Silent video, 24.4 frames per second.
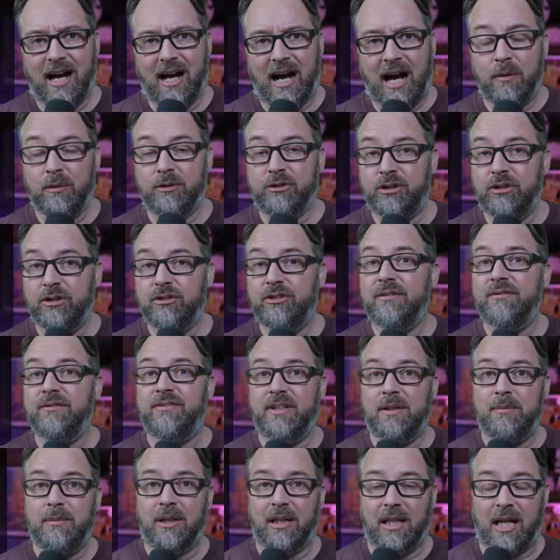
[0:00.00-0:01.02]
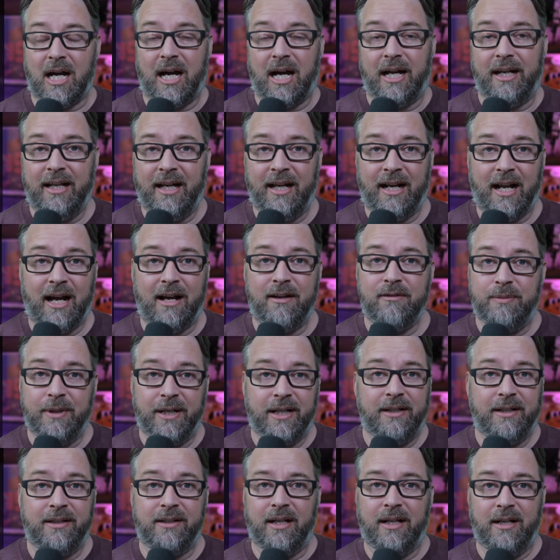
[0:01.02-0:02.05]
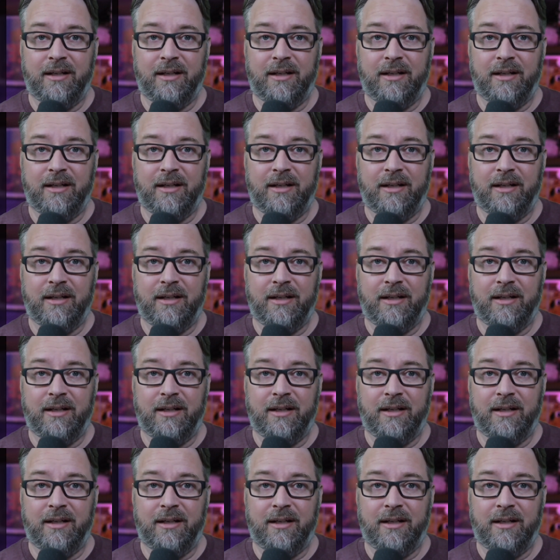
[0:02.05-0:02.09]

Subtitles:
I was using Vim a lot. And I've been